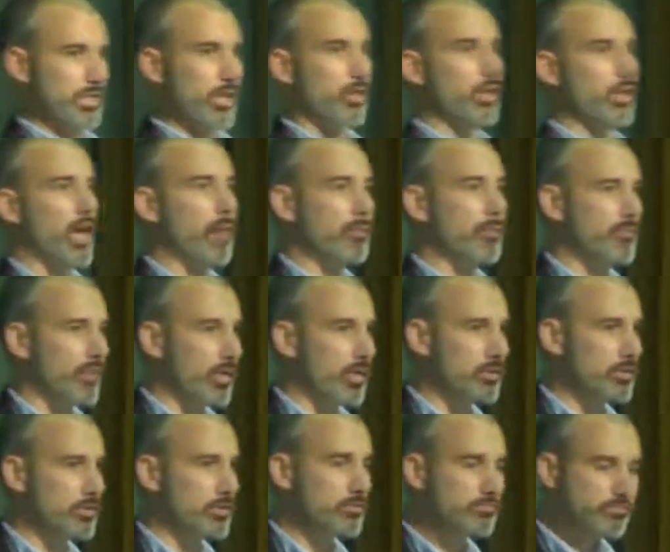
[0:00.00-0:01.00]
the
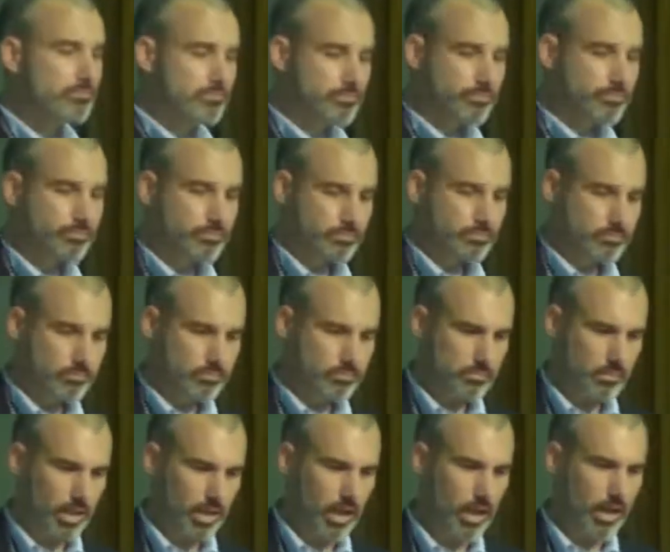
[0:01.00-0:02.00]
president's telecom
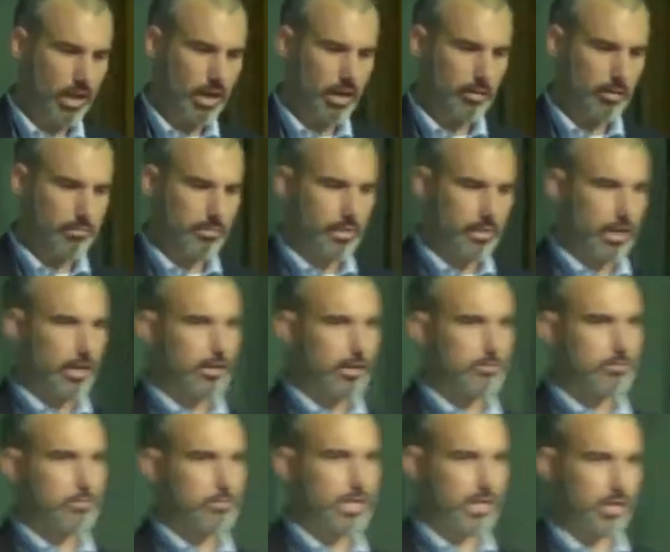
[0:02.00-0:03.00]
advisor.
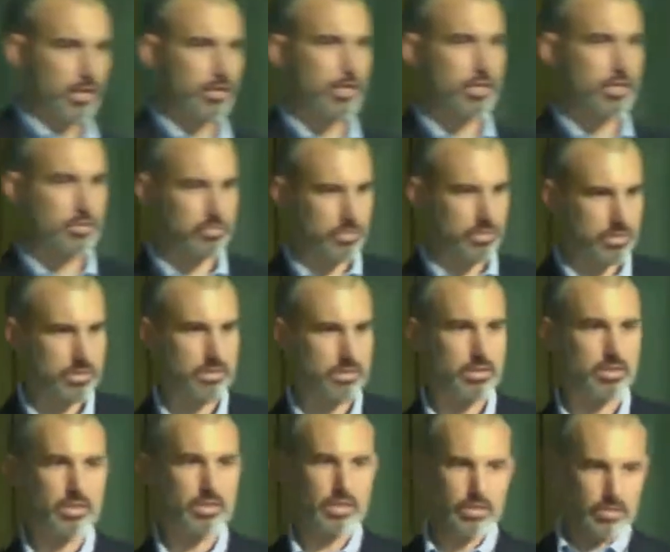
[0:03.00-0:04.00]
Um, they have
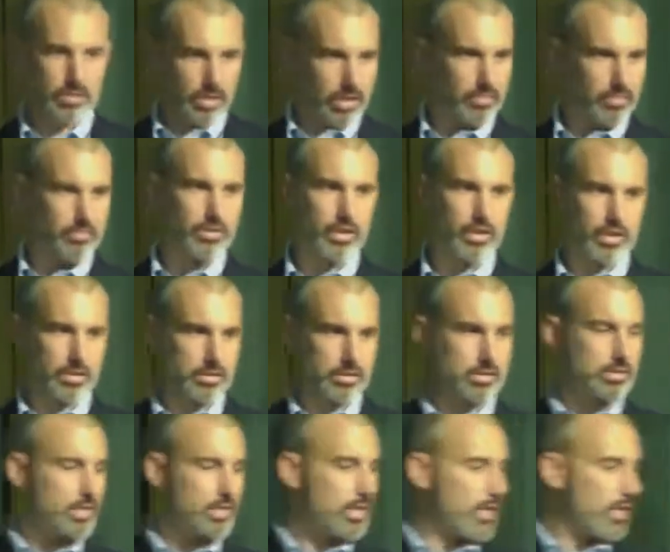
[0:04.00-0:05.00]
taken an interest in
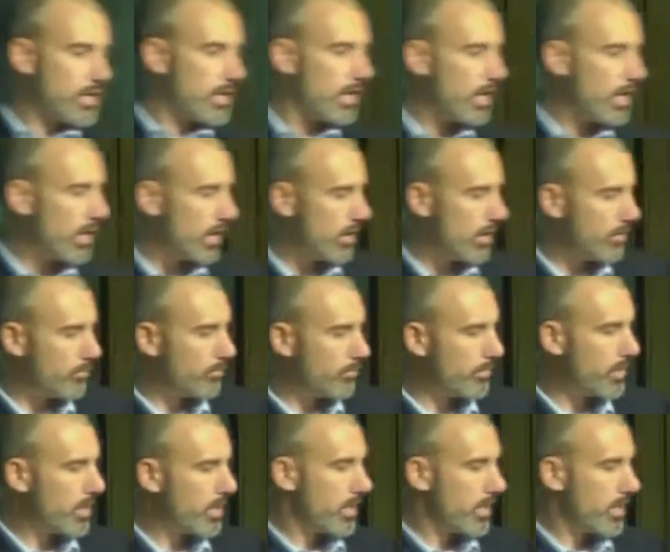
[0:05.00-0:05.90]
the Internet of Things,